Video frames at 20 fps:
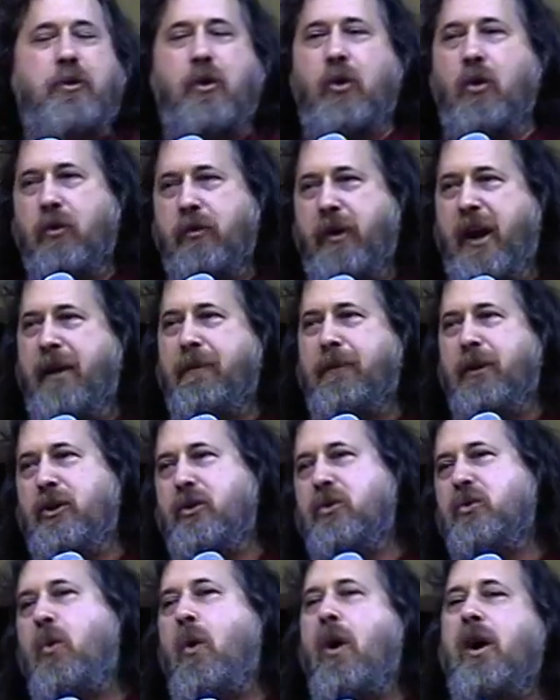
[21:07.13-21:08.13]
program and
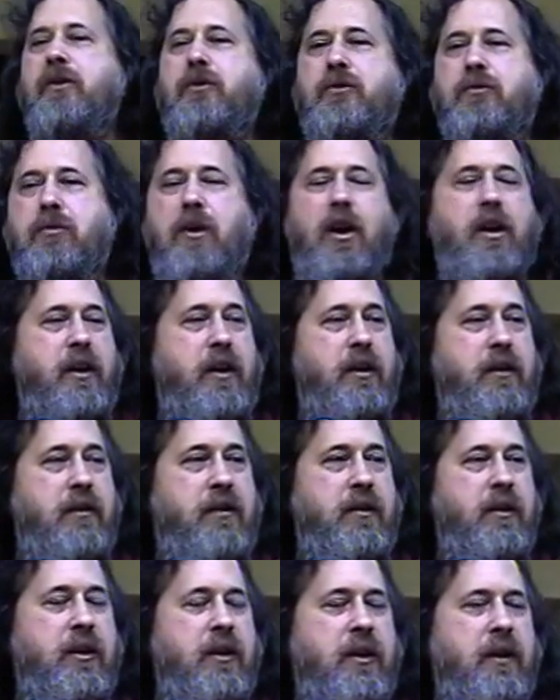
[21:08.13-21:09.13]
you'd want to run it,
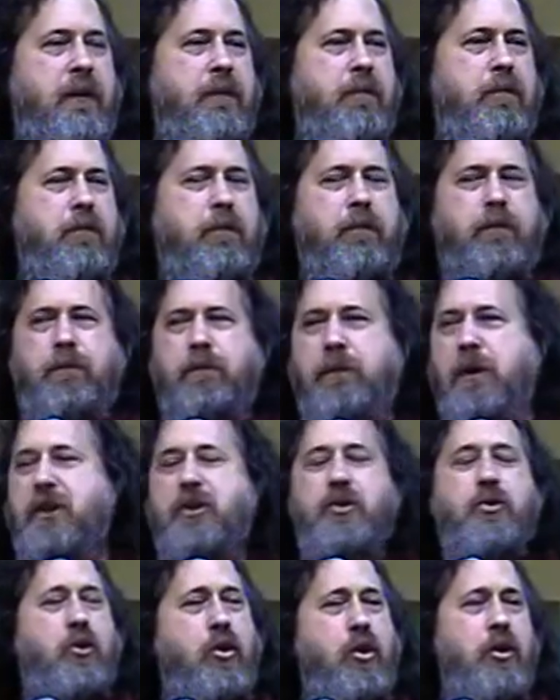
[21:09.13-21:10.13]

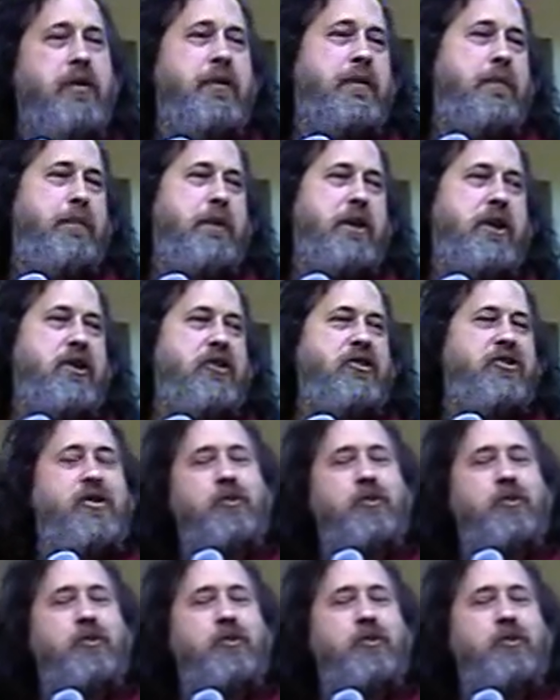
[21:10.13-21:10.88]
but you couldn't because